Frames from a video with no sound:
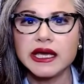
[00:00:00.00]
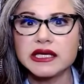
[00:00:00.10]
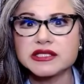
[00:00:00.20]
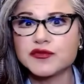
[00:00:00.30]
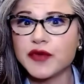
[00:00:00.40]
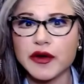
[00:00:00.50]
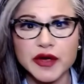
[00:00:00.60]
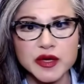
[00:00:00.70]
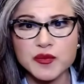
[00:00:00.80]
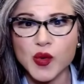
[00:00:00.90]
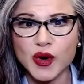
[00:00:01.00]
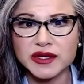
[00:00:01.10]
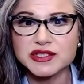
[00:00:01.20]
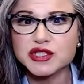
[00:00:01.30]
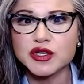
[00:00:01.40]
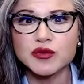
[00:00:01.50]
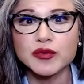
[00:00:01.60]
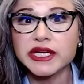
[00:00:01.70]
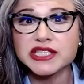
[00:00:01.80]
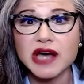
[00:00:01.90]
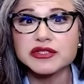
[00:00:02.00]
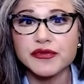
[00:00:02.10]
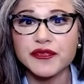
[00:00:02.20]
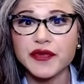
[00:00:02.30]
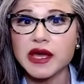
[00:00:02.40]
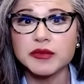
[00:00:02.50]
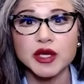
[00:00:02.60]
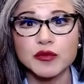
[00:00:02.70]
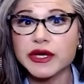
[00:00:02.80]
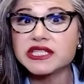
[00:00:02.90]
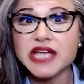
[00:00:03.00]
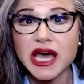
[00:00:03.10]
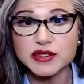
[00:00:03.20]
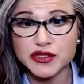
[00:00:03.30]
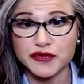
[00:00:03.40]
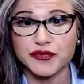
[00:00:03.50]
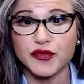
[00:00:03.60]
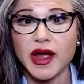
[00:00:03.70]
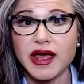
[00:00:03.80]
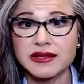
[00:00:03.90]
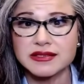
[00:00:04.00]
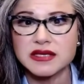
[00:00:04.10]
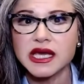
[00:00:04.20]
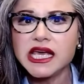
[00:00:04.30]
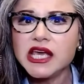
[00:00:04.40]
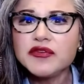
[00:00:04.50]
It's very important to reach out to family, reach out to friends,